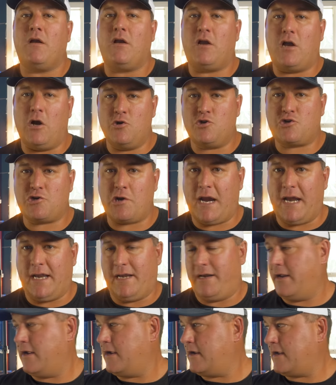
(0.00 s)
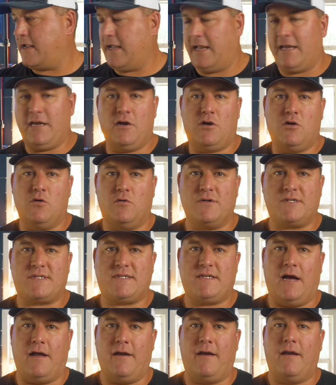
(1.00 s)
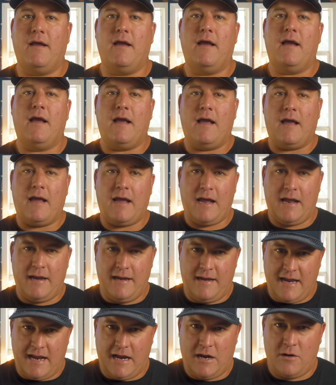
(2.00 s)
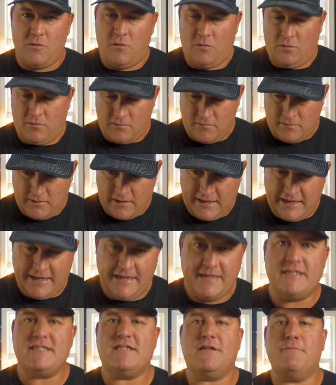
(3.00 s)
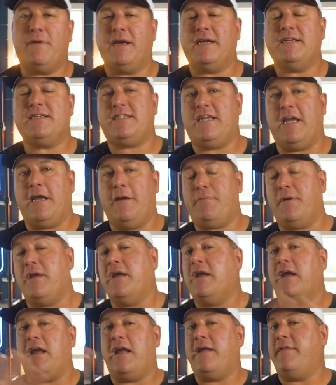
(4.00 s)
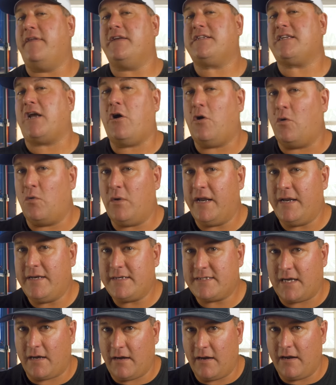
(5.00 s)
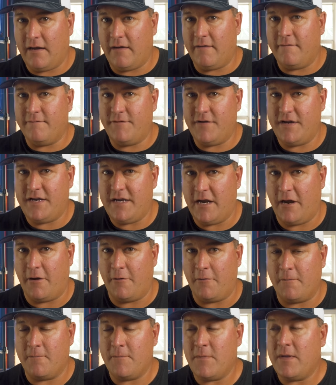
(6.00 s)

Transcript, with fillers: go train, get your course done. And now, here's the biggest tip in this whole entire video.